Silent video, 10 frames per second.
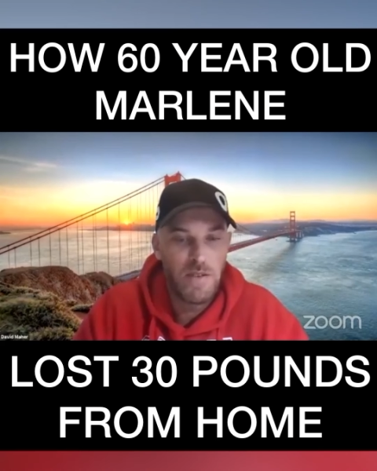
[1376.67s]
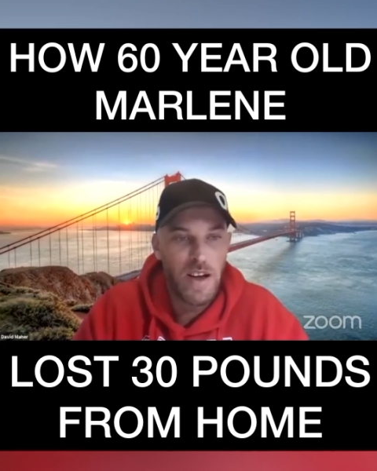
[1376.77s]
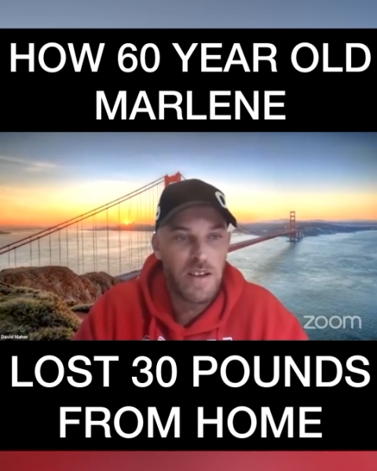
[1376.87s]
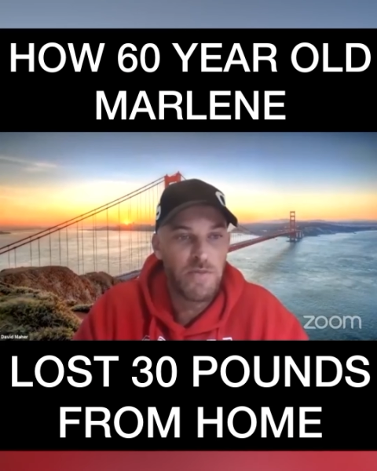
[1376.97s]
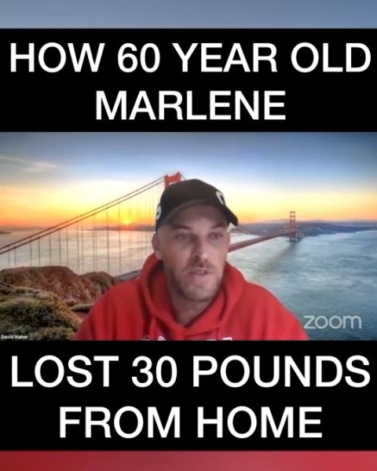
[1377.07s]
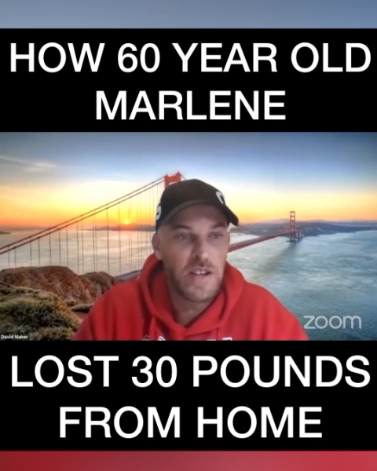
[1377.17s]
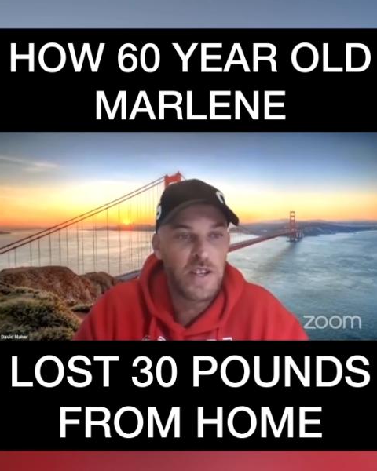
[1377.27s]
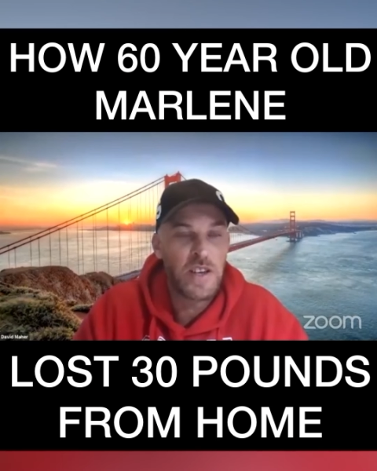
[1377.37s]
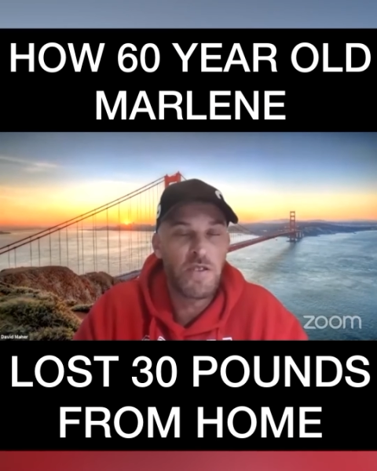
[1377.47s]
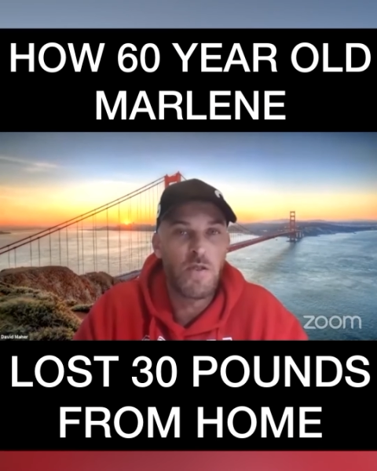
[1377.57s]

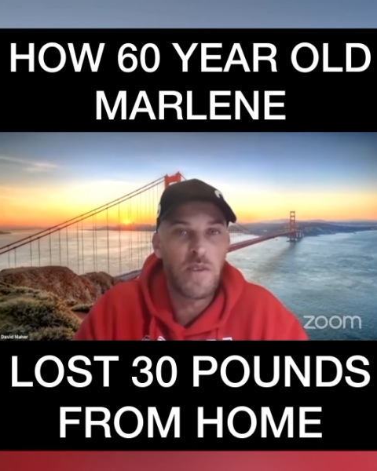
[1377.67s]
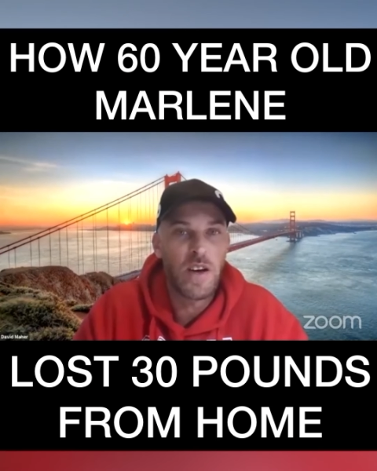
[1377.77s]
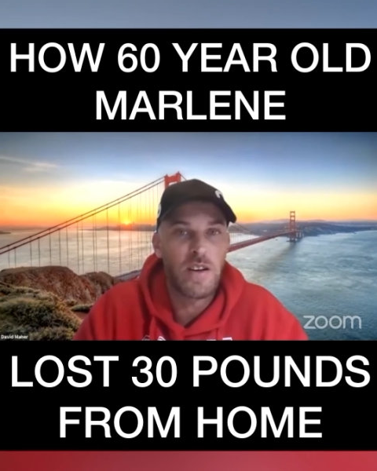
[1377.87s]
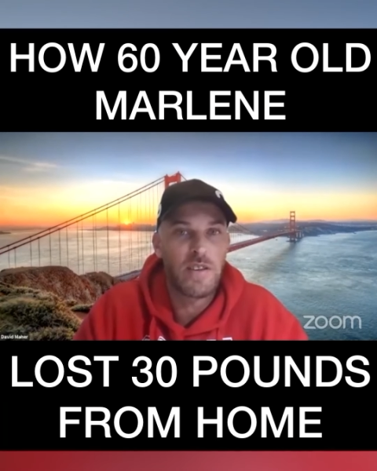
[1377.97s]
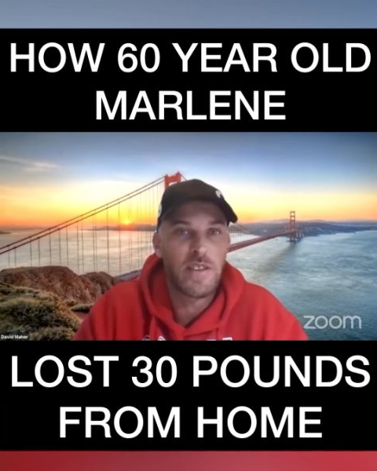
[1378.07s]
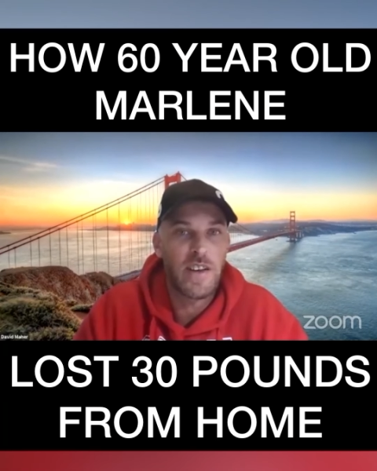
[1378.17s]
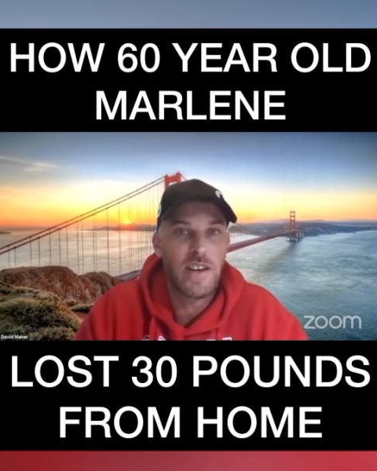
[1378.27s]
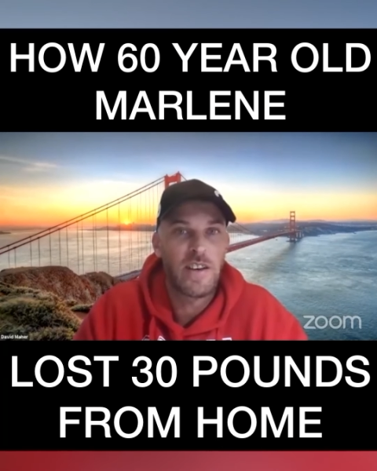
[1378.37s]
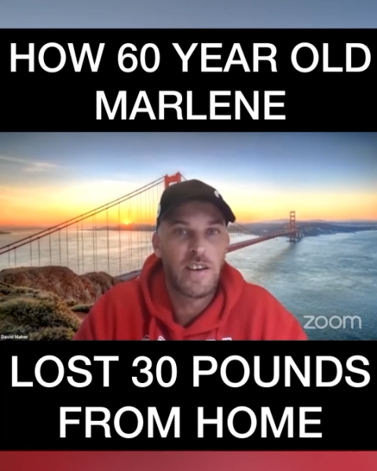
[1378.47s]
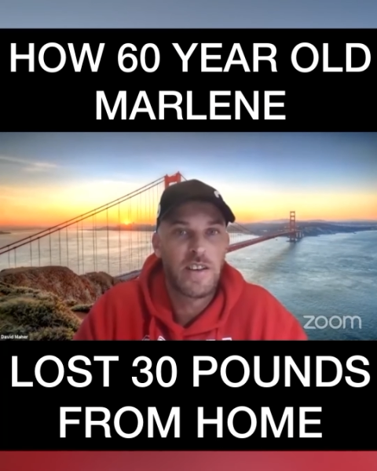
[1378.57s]
appreciate you coming on
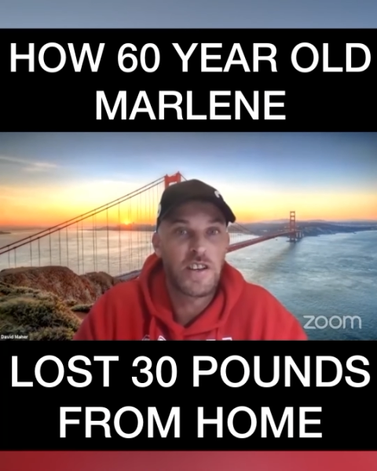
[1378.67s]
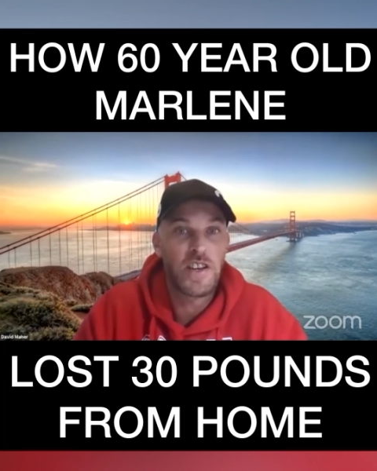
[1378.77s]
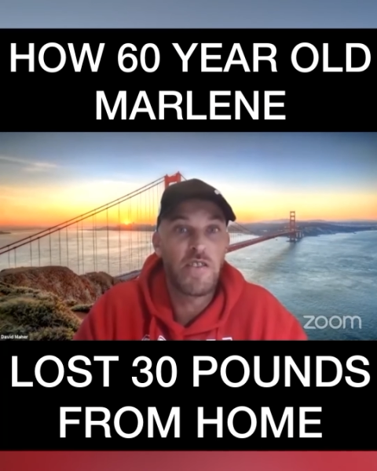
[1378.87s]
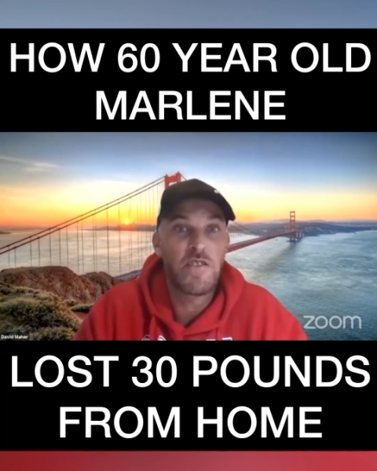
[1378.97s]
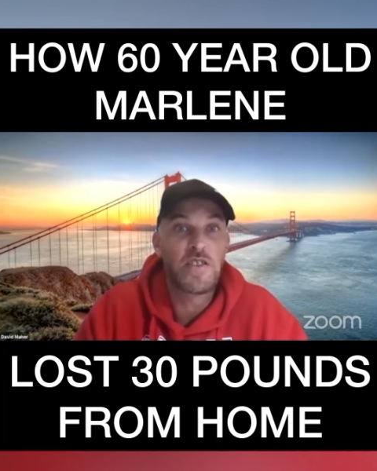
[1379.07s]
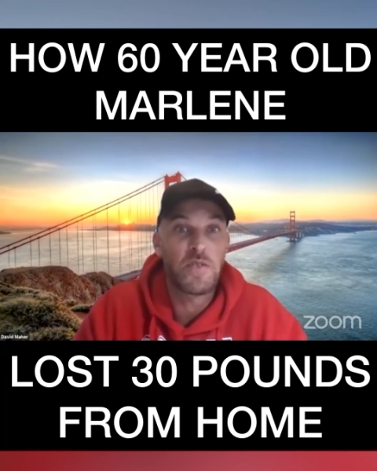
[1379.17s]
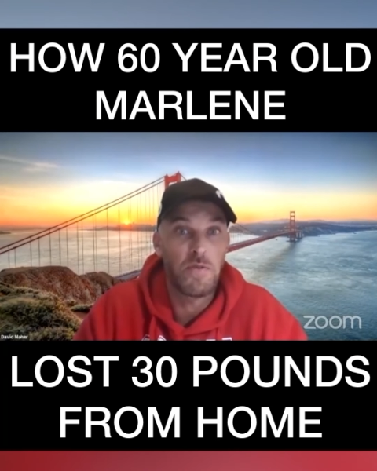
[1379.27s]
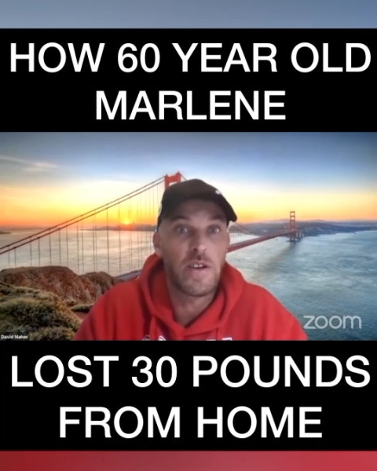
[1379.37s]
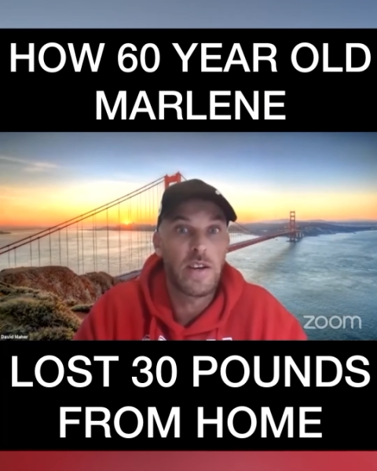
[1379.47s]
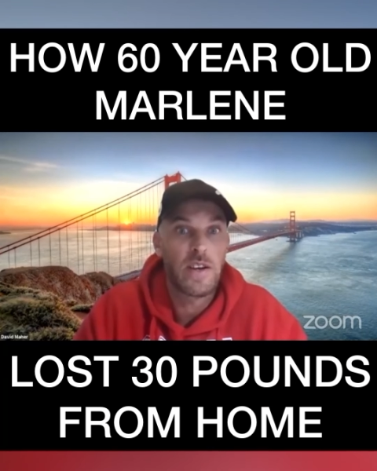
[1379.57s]
today to share your story.